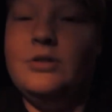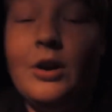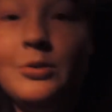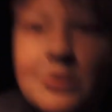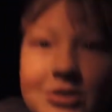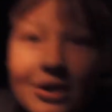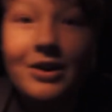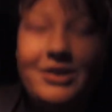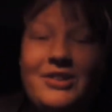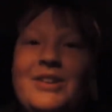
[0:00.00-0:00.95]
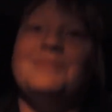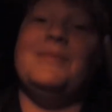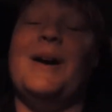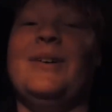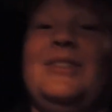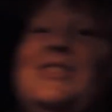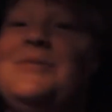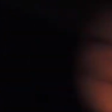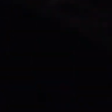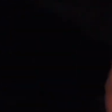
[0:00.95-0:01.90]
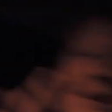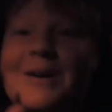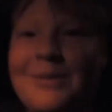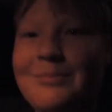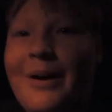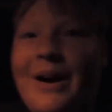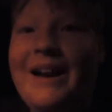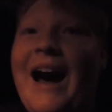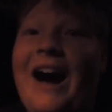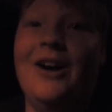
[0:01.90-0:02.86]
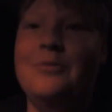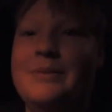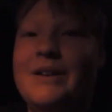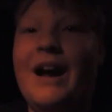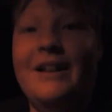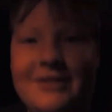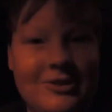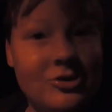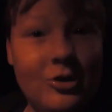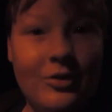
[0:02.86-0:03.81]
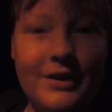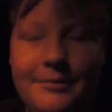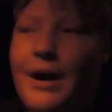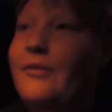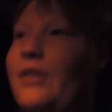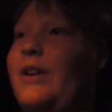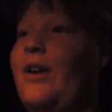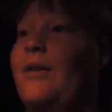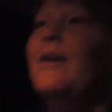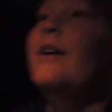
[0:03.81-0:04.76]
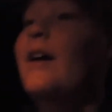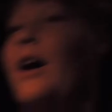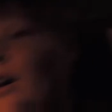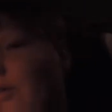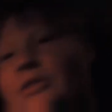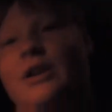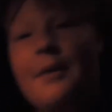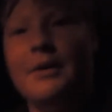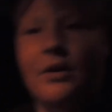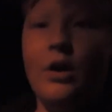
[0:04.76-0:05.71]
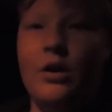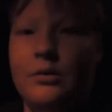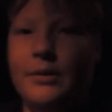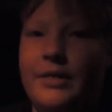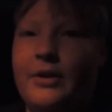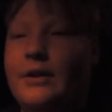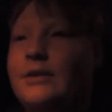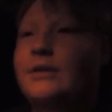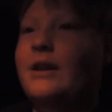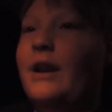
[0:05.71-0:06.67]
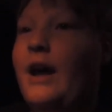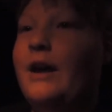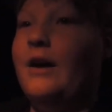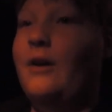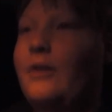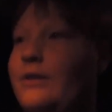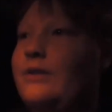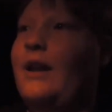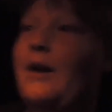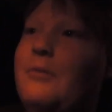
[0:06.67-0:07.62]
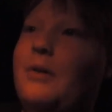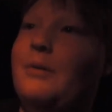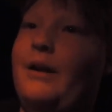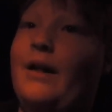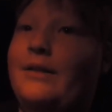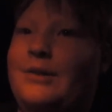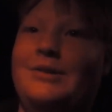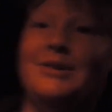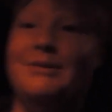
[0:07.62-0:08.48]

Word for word: so sorry you can barely see me, but I hope you guys enjoyed my video. Uh, just coming along with us today on this day where we got this